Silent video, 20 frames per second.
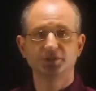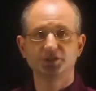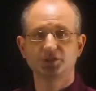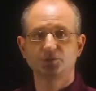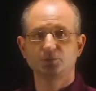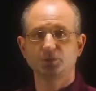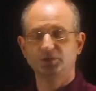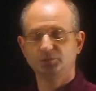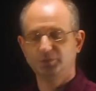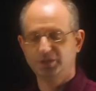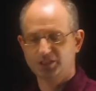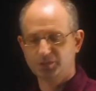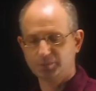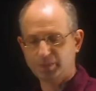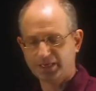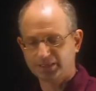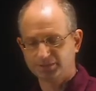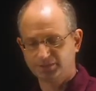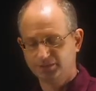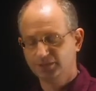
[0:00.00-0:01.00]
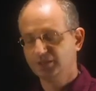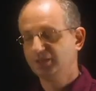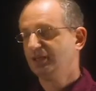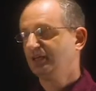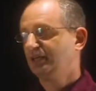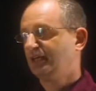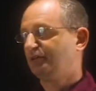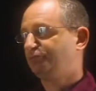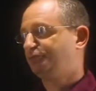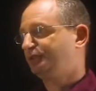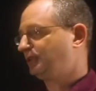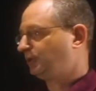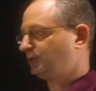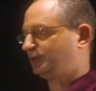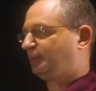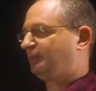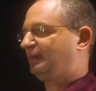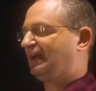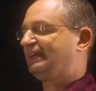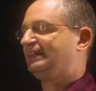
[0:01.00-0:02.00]
This is what we expect. If we don't
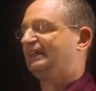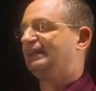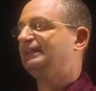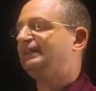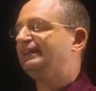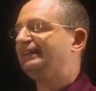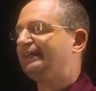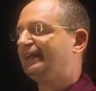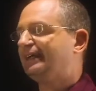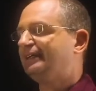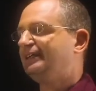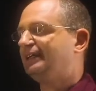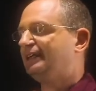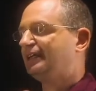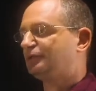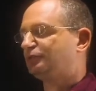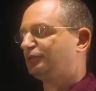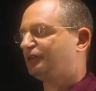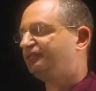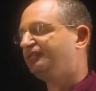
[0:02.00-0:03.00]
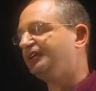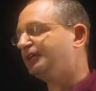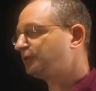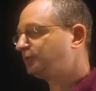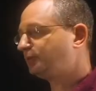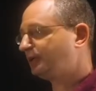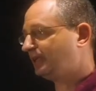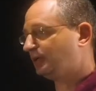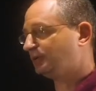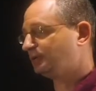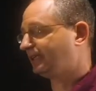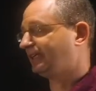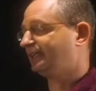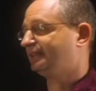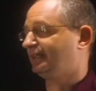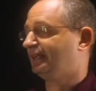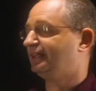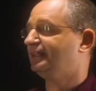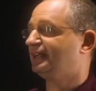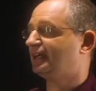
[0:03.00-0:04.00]
apply any electric field, we don't
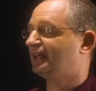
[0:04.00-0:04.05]
get any